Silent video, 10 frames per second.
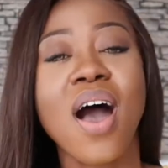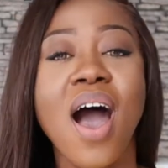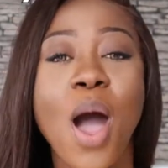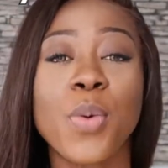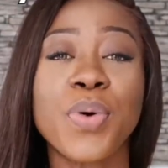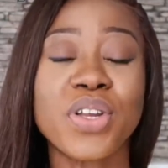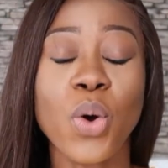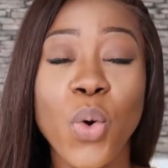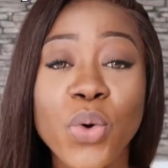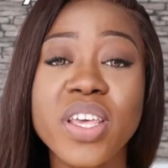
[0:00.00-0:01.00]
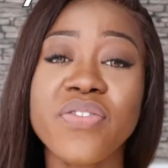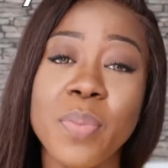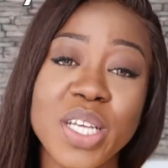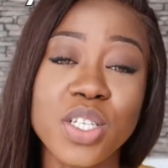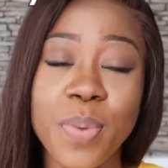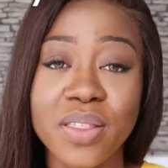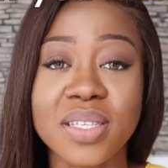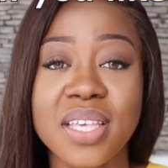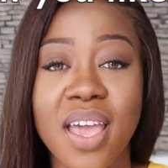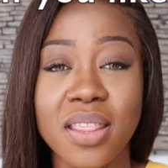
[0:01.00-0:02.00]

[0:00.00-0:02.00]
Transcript: I will put all the information about this hair